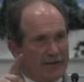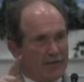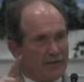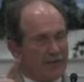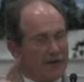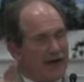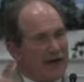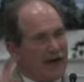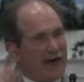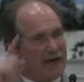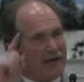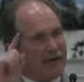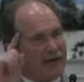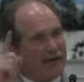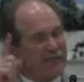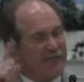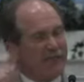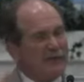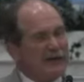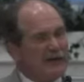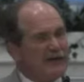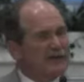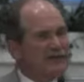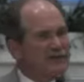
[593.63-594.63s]
But I'll
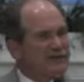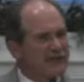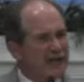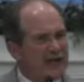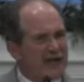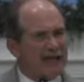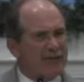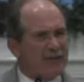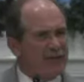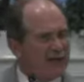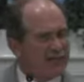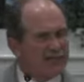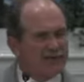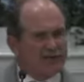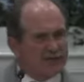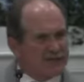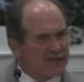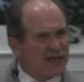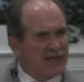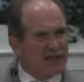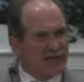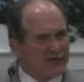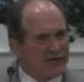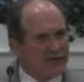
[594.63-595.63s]
never be the same after
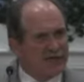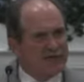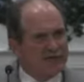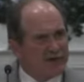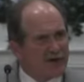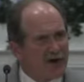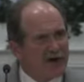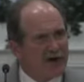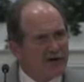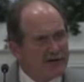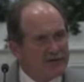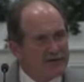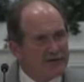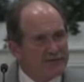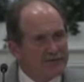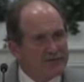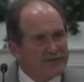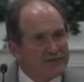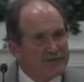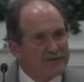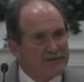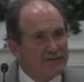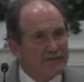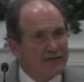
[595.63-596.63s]
seeing those
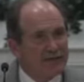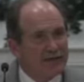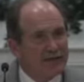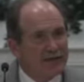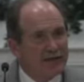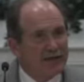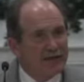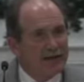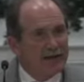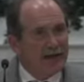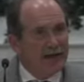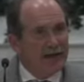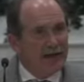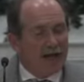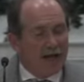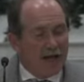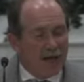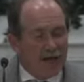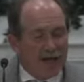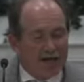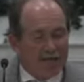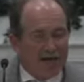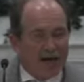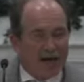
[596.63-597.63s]
graves.
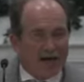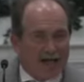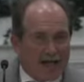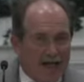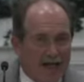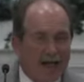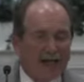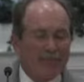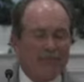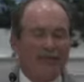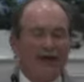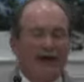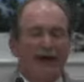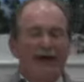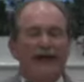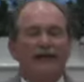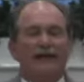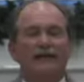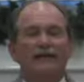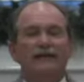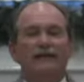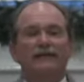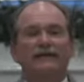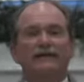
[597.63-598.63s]
And whenever I came
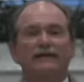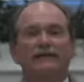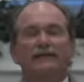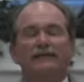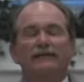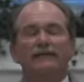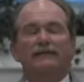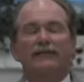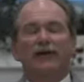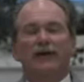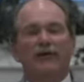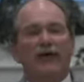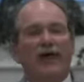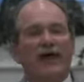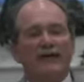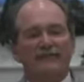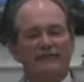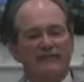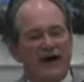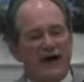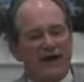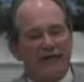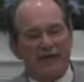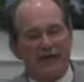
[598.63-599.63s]
back, my
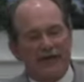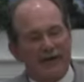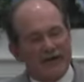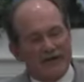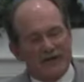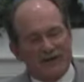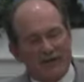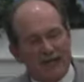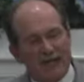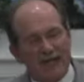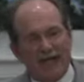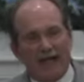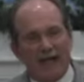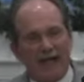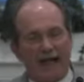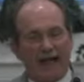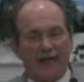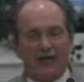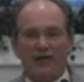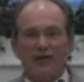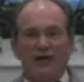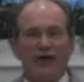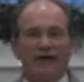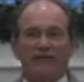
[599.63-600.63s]
grandfather didn't say, Now
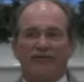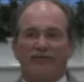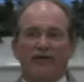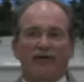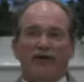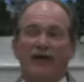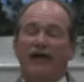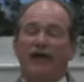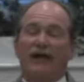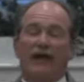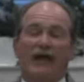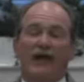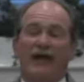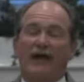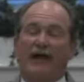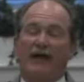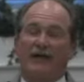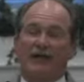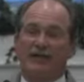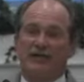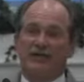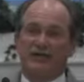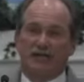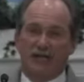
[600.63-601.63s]
you have a great
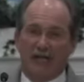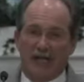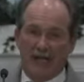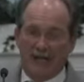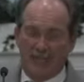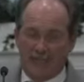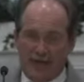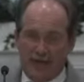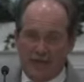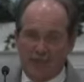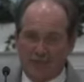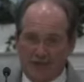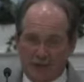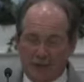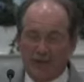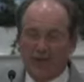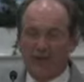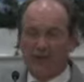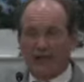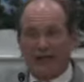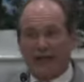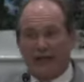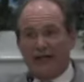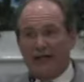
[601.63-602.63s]
heritage to live up
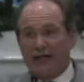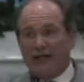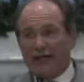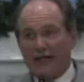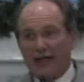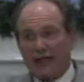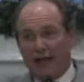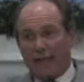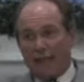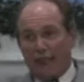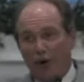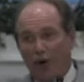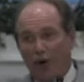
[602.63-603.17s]
to, and, and